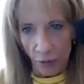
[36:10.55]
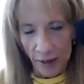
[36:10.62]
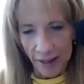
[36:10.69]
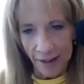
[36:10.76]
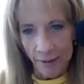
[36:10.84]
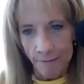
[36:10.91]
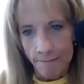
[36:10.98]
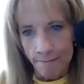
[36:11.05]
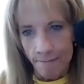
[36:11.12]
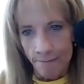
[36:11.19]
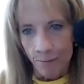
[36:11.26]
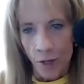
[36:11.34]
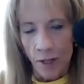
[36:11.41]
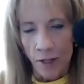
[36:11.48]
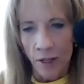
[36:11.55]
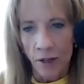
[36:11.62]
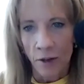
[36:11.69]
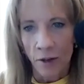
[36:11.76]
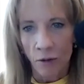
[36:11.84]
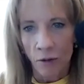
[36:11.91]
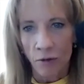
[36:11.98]
because,
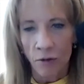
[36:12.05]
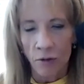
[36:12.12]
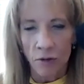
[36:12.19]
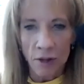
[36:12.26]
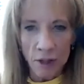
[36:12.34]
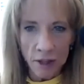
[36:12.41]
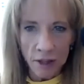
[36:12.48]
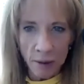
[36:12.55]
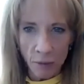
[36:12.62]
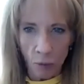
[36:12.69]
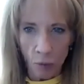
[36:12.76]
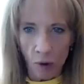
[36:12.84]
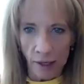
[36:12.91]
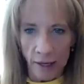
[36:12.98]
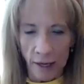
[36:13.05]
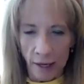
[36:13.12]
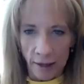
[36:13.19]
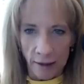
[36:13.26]
number one,